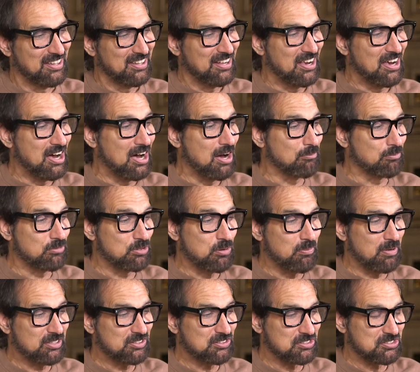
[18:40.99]
have. You
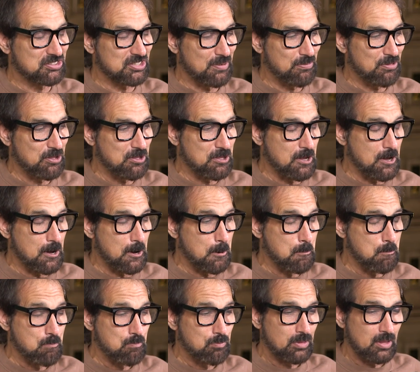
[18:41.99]
mentioned something, though.
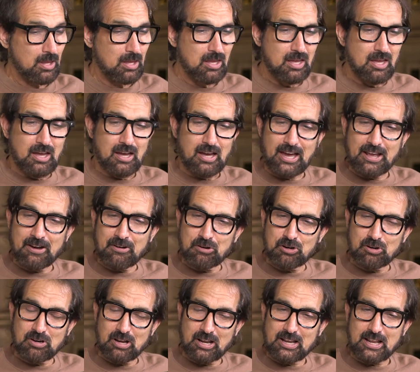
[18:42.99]
I don't
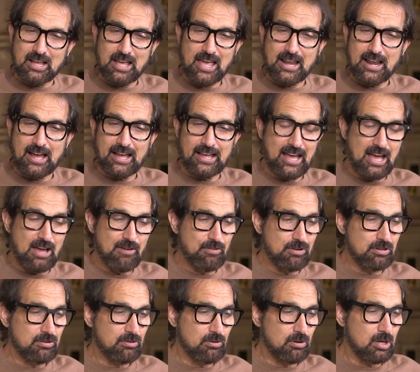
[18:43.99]
know, and I
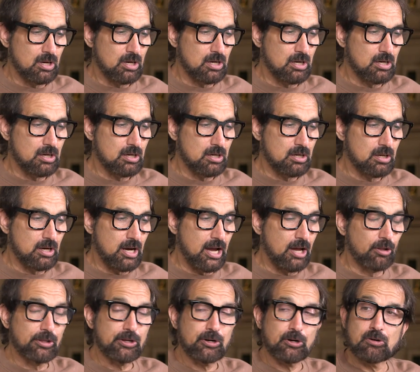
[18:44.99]
haven't, I
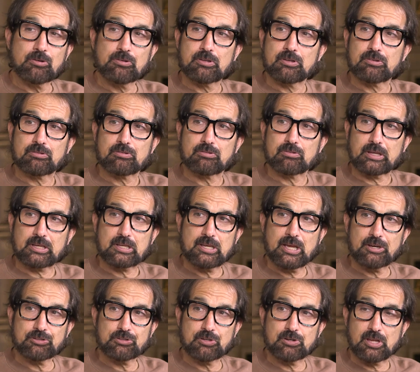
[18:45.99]
only heard this like
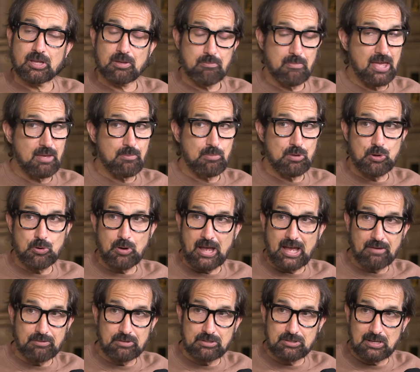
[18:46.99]
yesterday. Maybe you
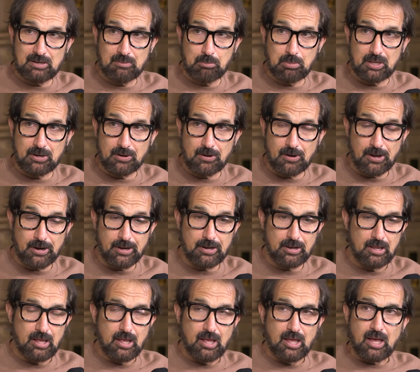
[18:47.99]
have a tidbit on it.
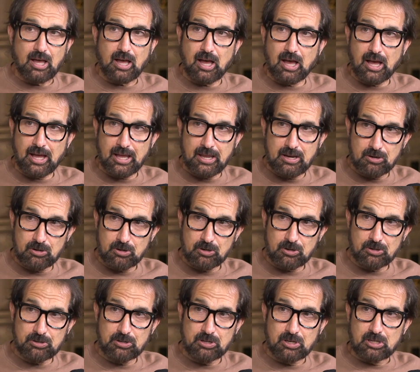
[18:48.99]
I
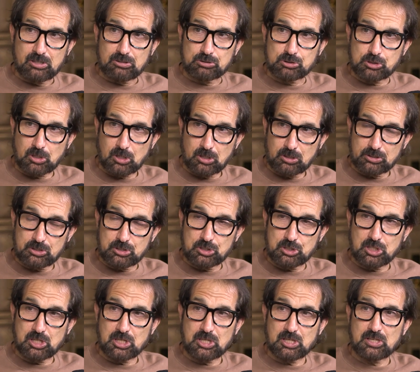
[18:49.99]
heard Charlie
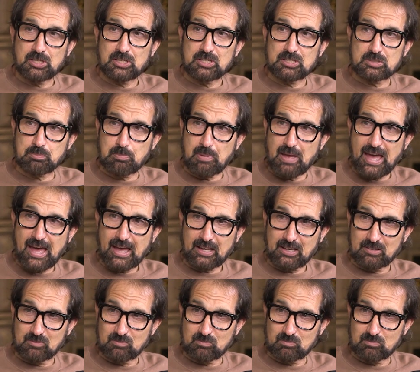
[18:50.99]
Sheen is back.